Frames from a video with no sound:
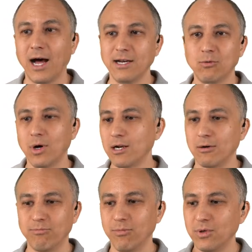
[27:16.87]
I don't want
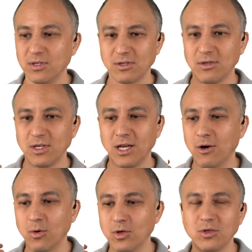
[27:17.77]

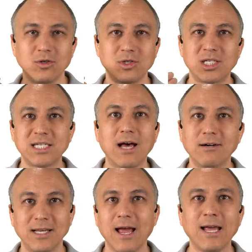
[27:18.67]
to,
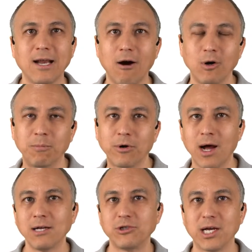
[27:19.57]
sell an 8-hour
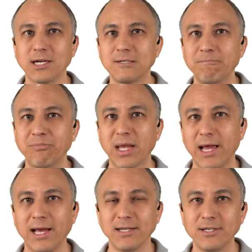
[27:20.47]
project
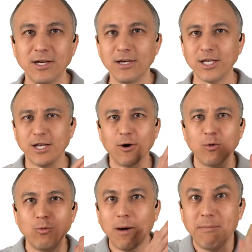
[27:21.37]
and,
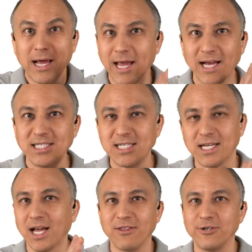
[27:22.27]
rub my hands
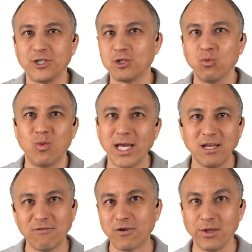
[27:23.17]
together just
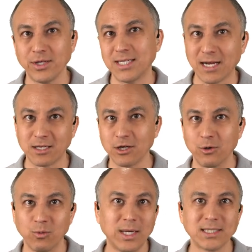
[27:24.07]
waiting for all the
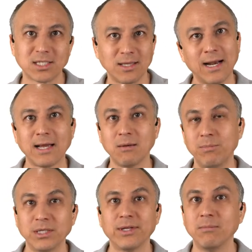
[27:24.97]
technical risks so that I
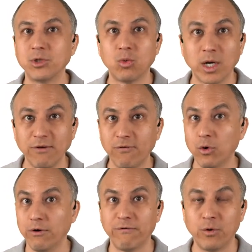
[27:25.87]
can build them
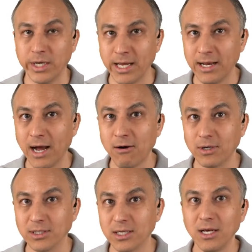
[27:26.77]
24 or 48
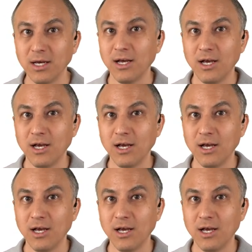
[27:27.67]
hours.